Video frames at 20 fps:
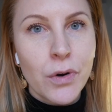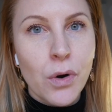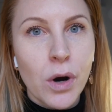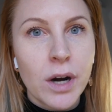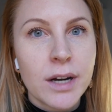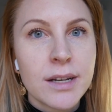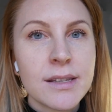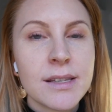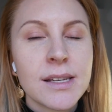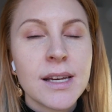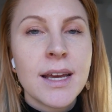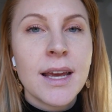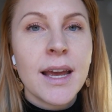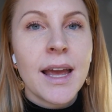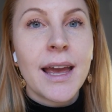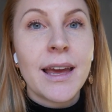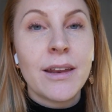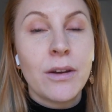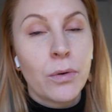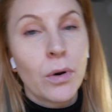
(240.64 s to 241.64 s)
course,
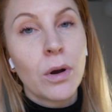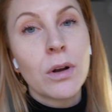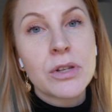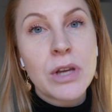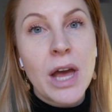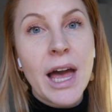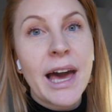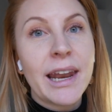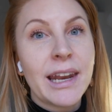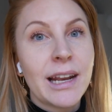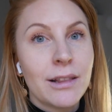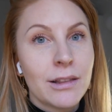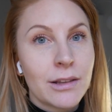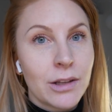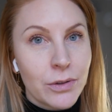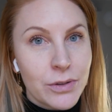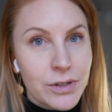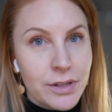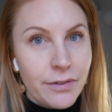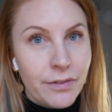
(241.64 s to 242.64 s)
and you're also adding
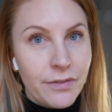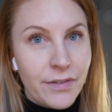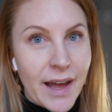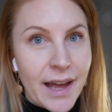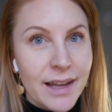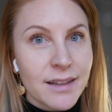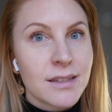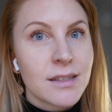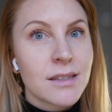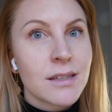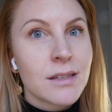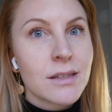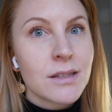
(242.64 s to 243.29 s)
loads of fats.